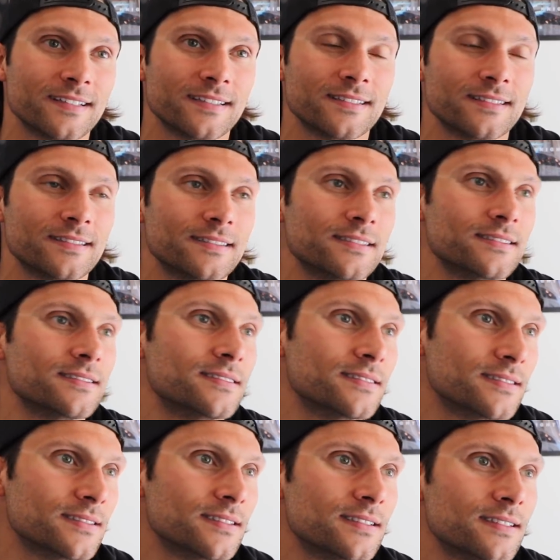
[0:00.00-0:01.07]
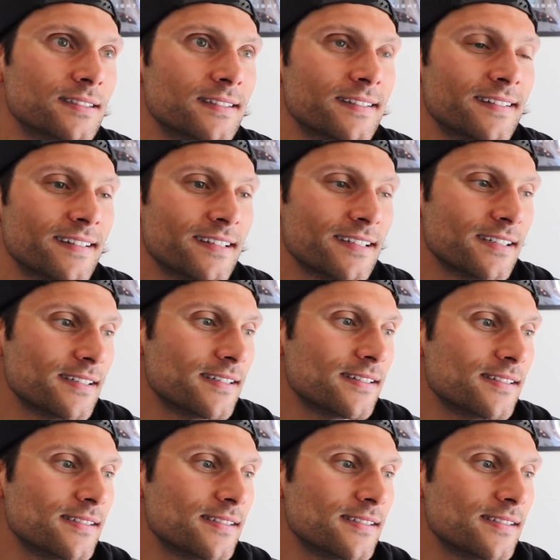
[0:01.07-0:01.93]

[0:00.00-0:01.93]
Nothing is said.